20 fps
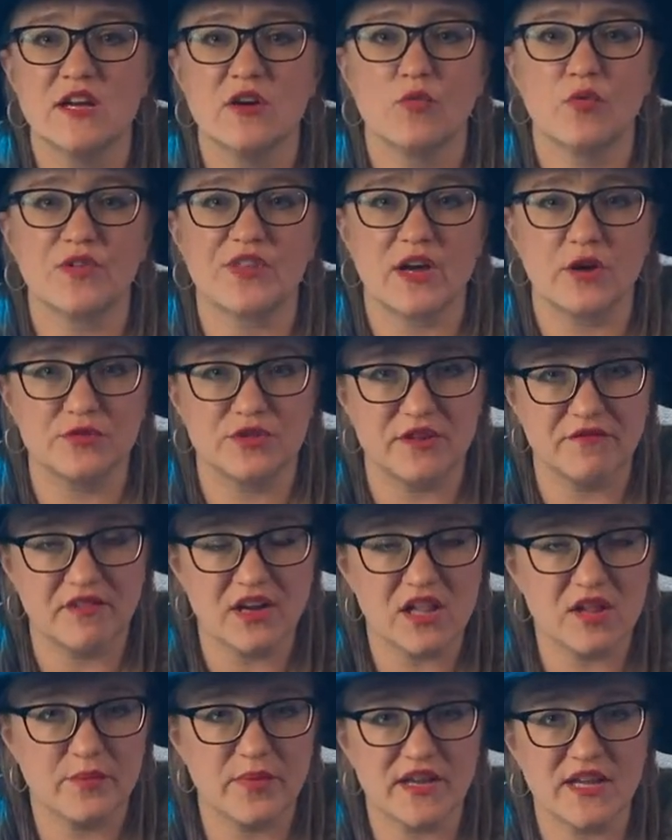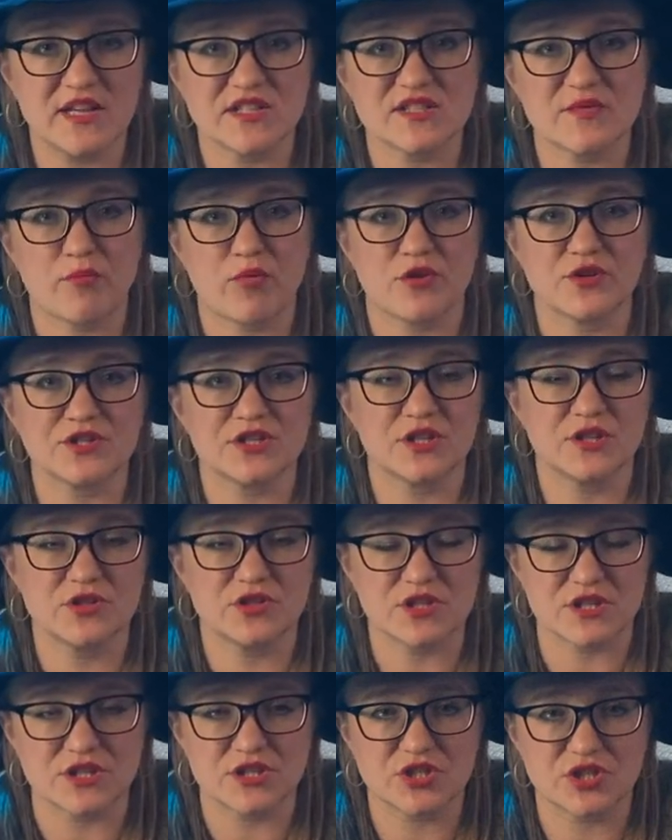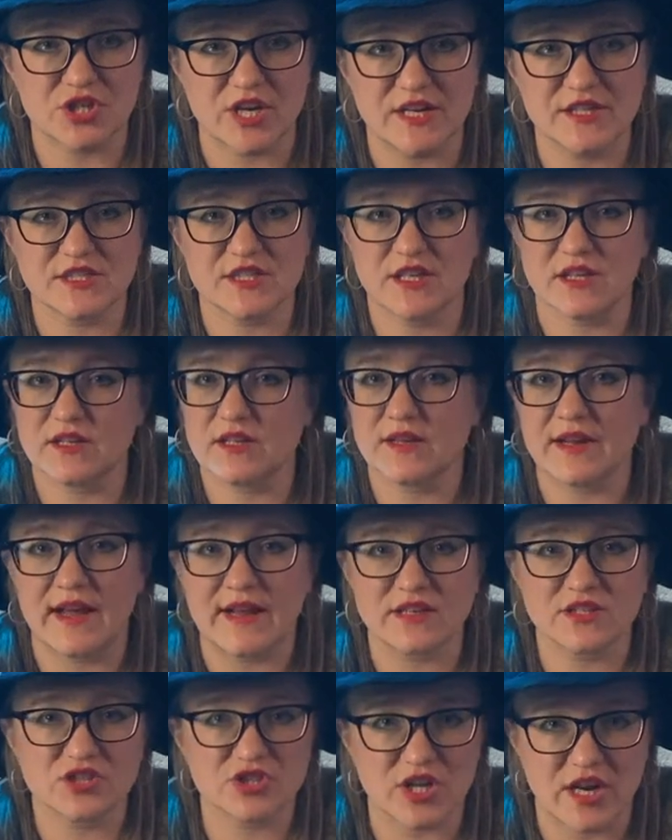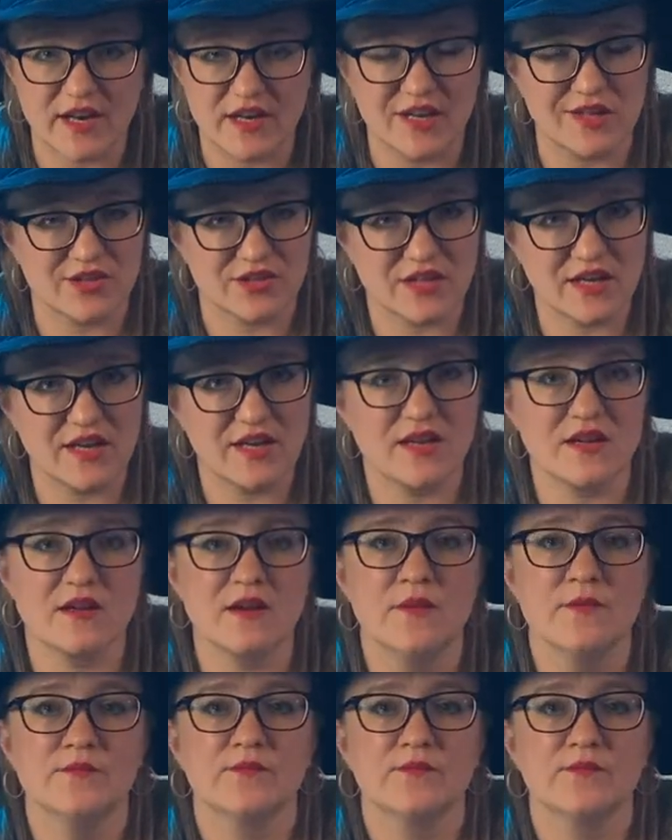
without developing as a person, just chasing the next shiny thing